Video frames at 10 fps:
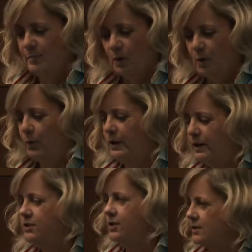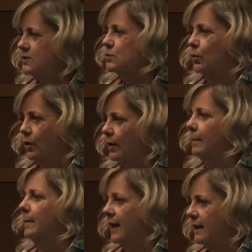but we just
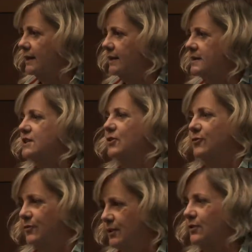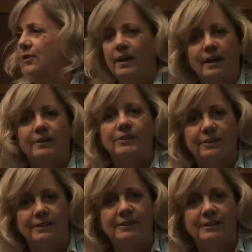weren't meant to feel that
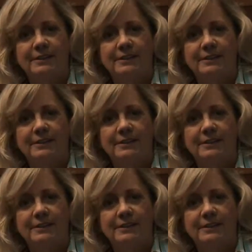good.